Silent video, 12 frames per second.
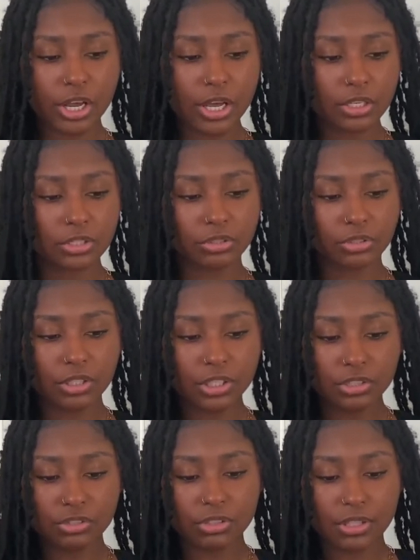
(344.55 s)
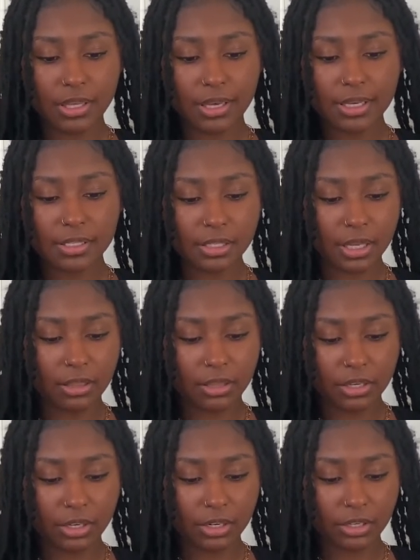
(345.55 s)
So you can use these, and
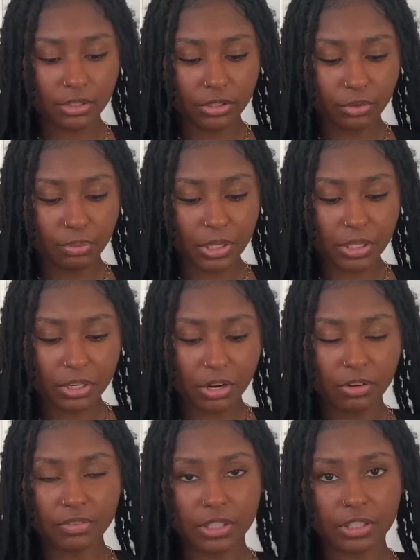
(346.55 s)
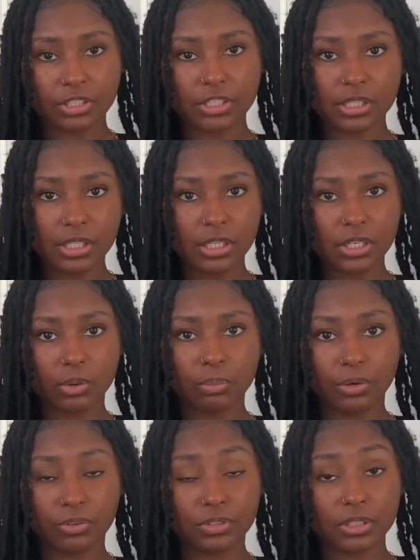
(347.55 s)
you peel it off and they're sticky on
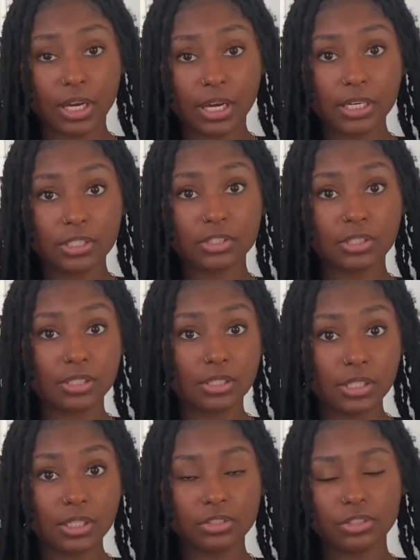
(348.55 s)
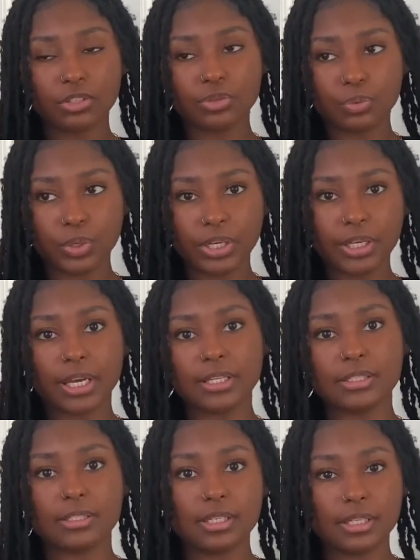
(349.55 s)
both sides to stick to your wick and
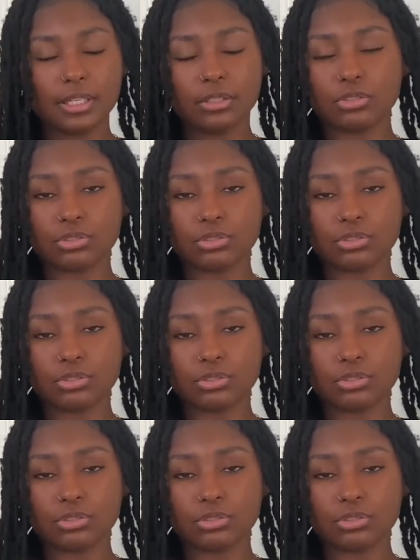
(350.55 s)
stick it